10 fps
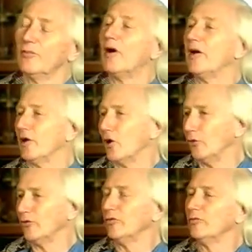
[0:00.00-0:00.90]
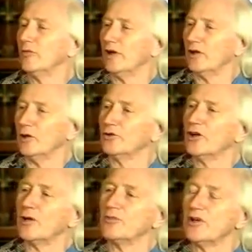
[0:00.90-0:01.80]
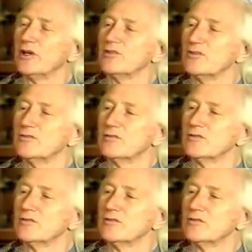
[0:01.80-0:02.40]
By their own types, yes.